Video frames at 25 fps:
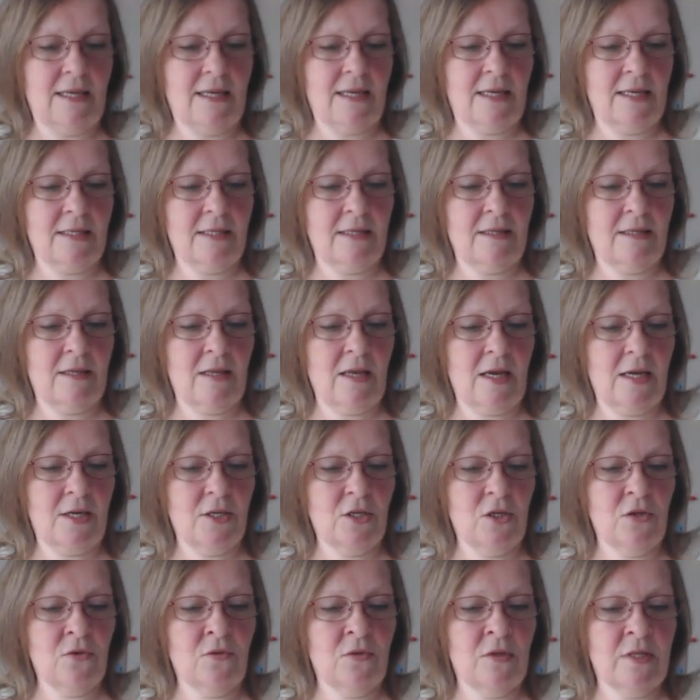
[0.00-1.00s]
and
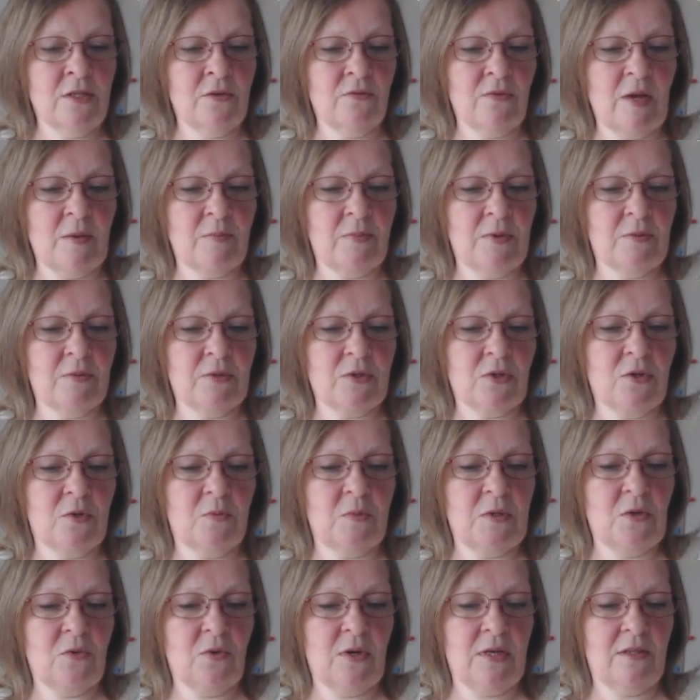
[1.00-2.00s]
I knew this fabric was going
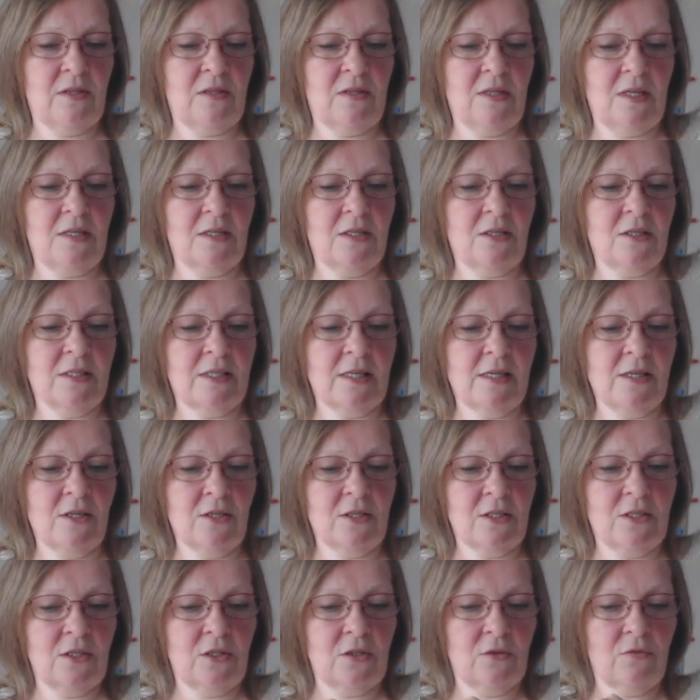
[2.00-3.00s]
to be quite thin because I
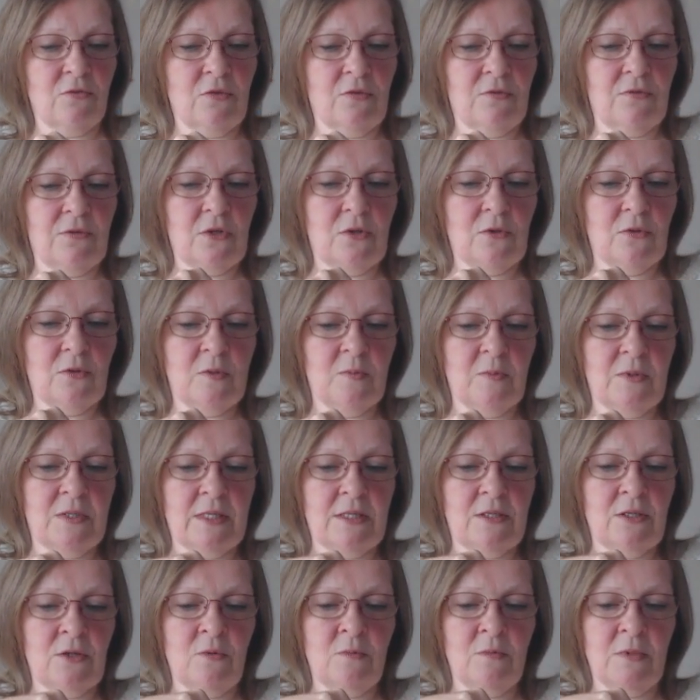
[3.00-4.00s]
looked at the reviews,
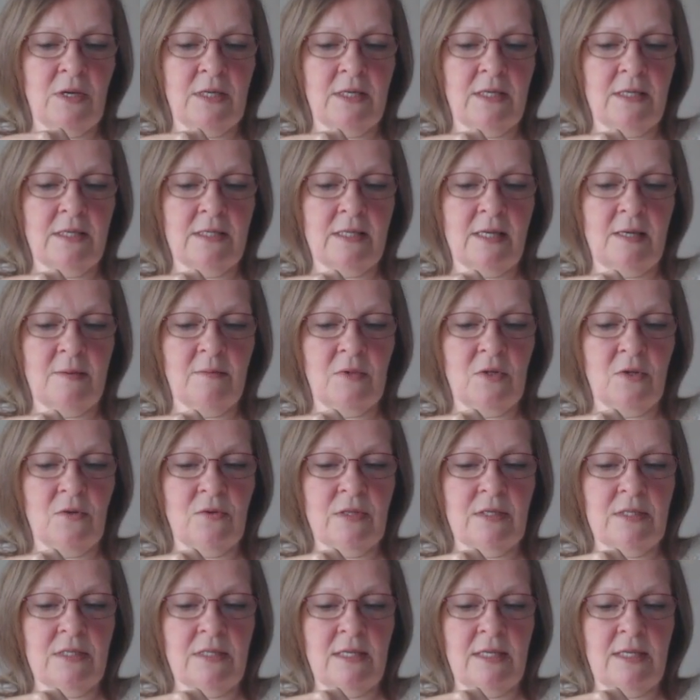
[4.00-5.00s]
but I don't mind because I'm
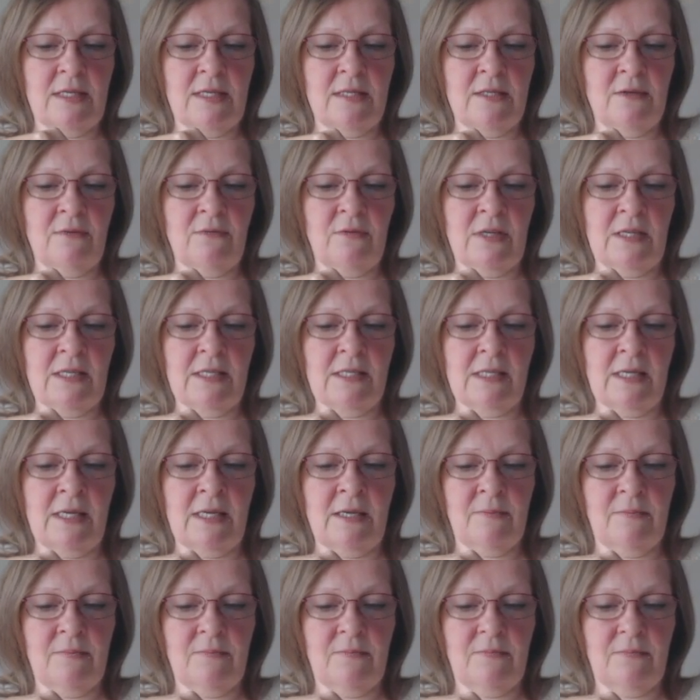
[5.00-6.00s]
going to interface
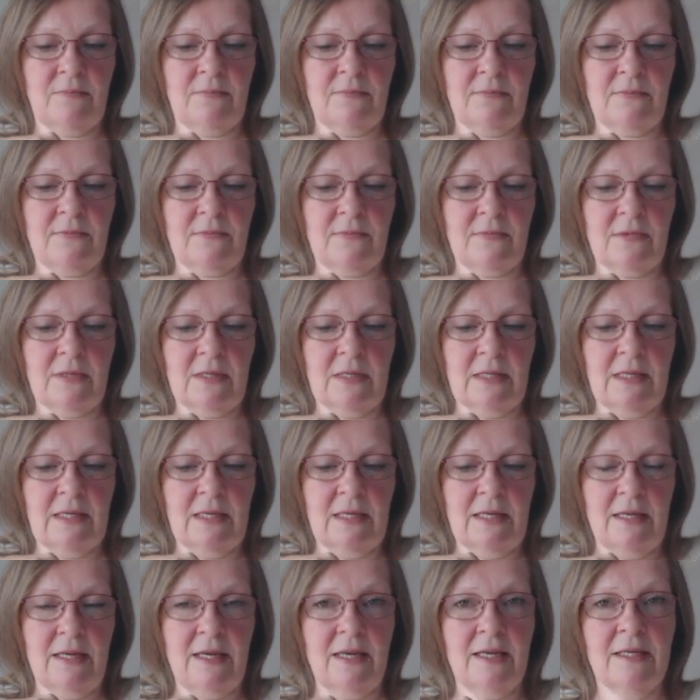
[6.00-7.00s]
it,
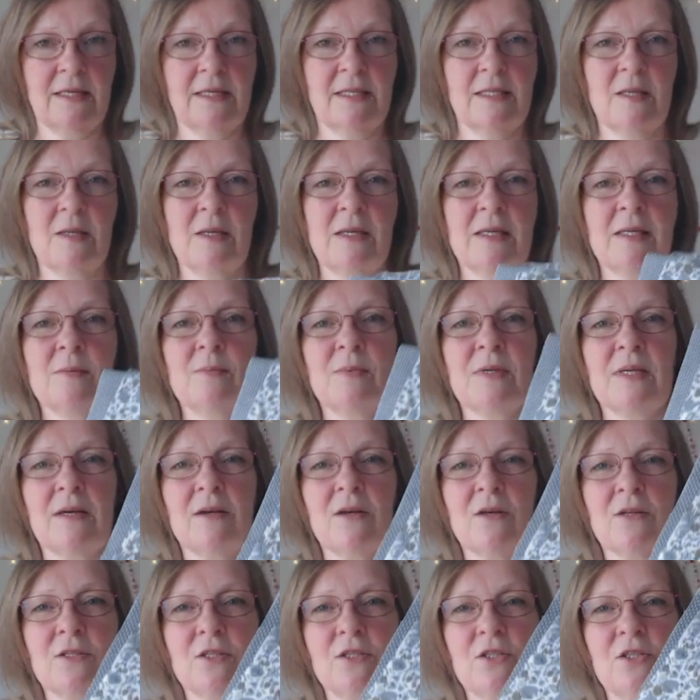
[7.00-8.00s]
and it's a little bit
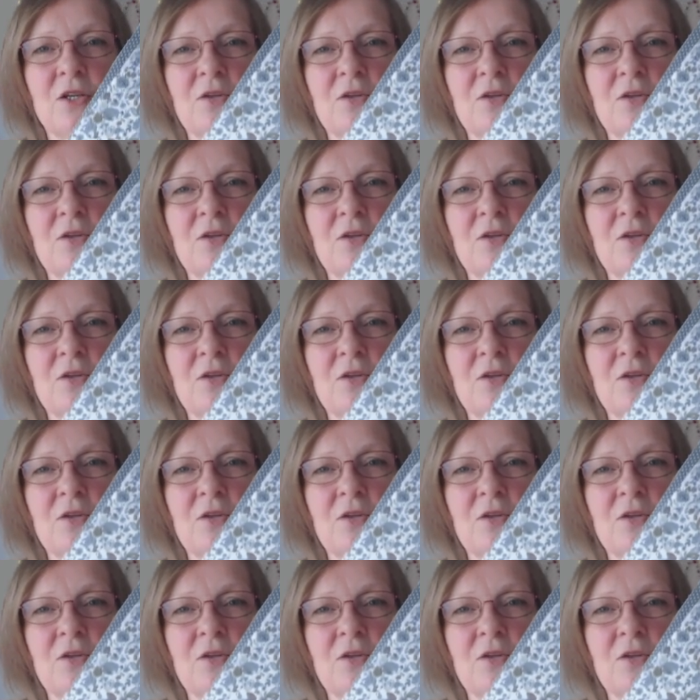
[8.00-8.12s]
hard to